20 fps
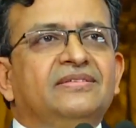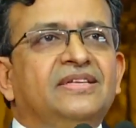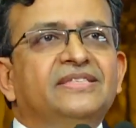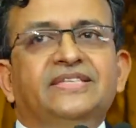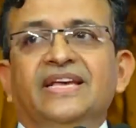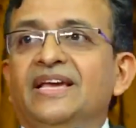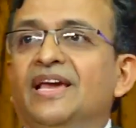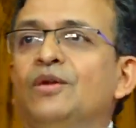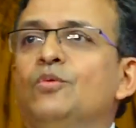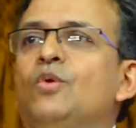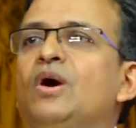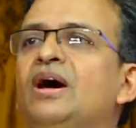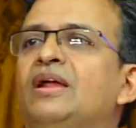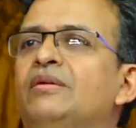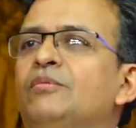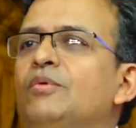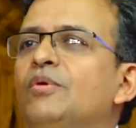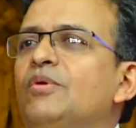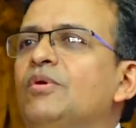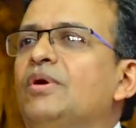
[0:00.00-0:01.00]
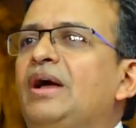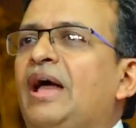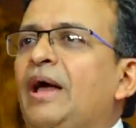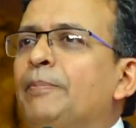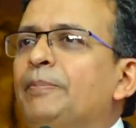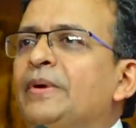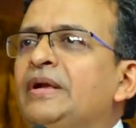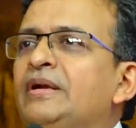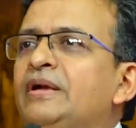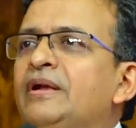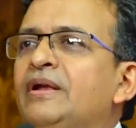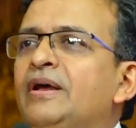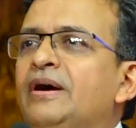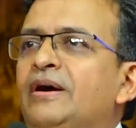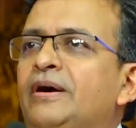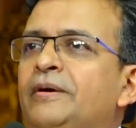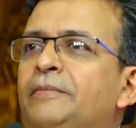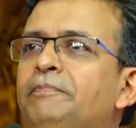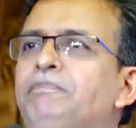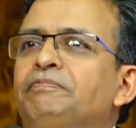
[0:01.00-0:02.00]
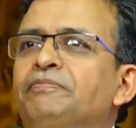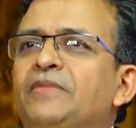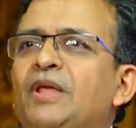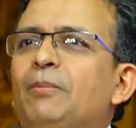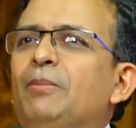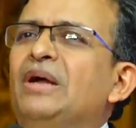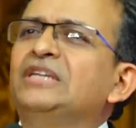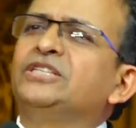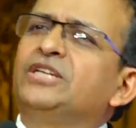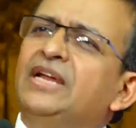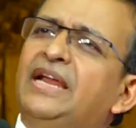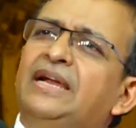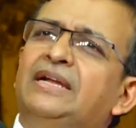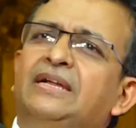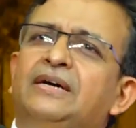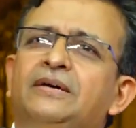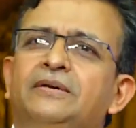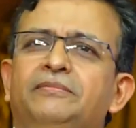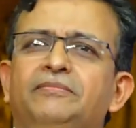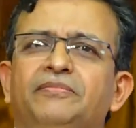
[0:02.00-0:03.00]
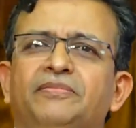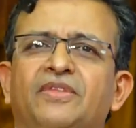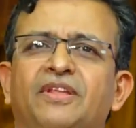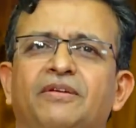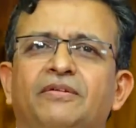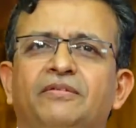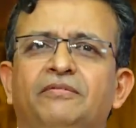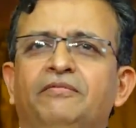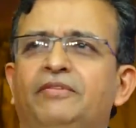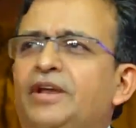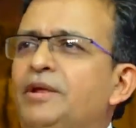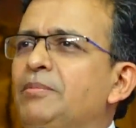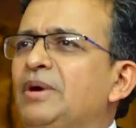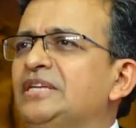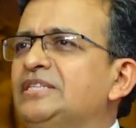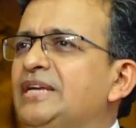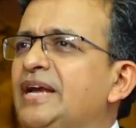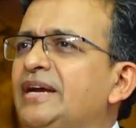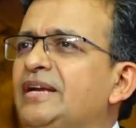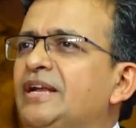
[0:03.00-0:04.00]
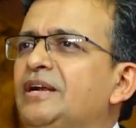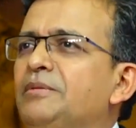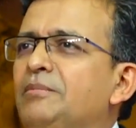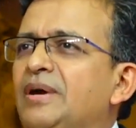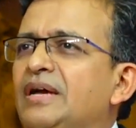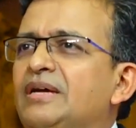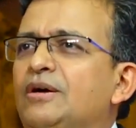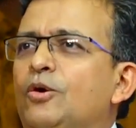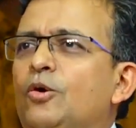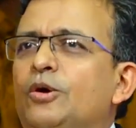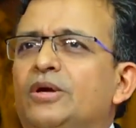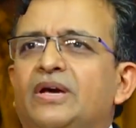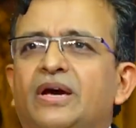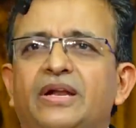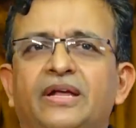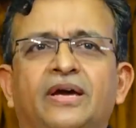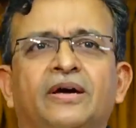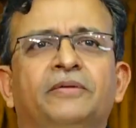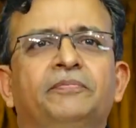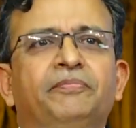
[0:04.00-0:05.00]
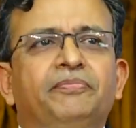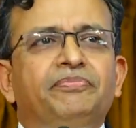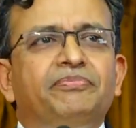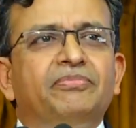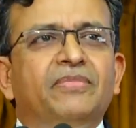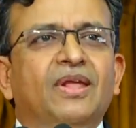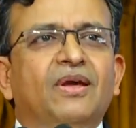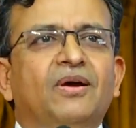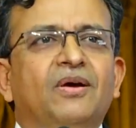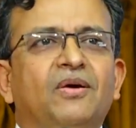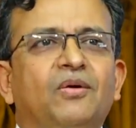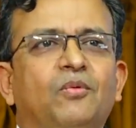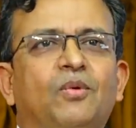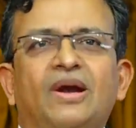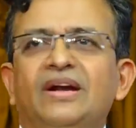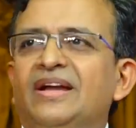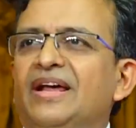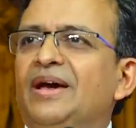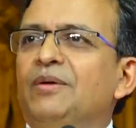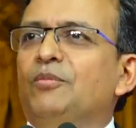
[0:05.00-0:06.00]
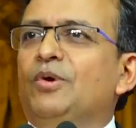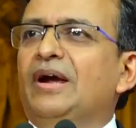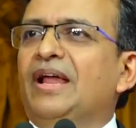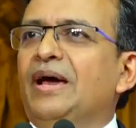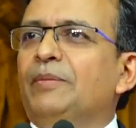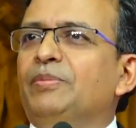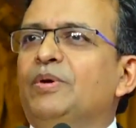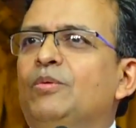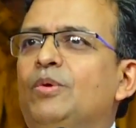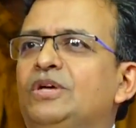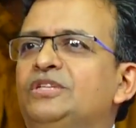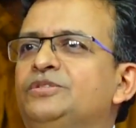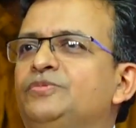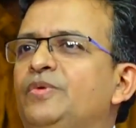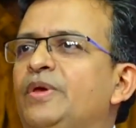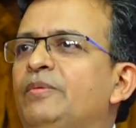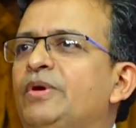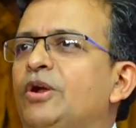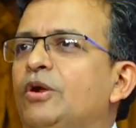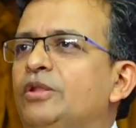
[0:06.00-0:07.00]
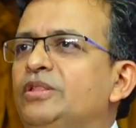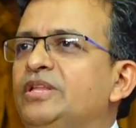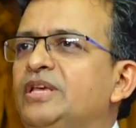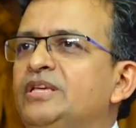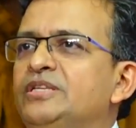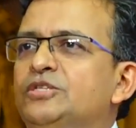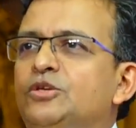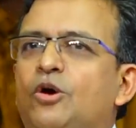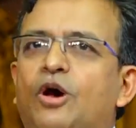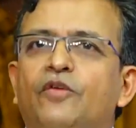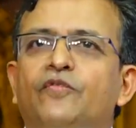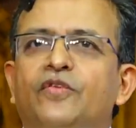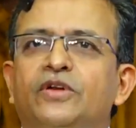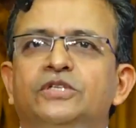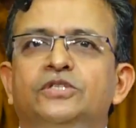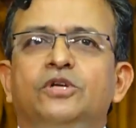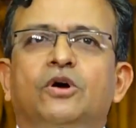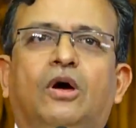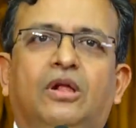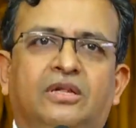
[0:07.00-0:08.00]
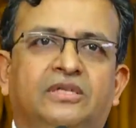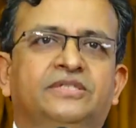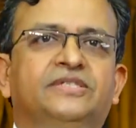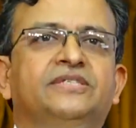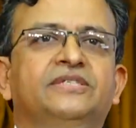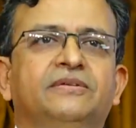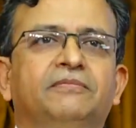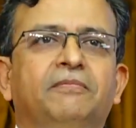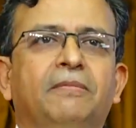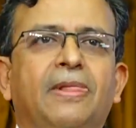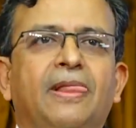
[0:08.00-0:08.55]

The second one happened much later, very much later in my own career. One time what happened was we were on these conference calls.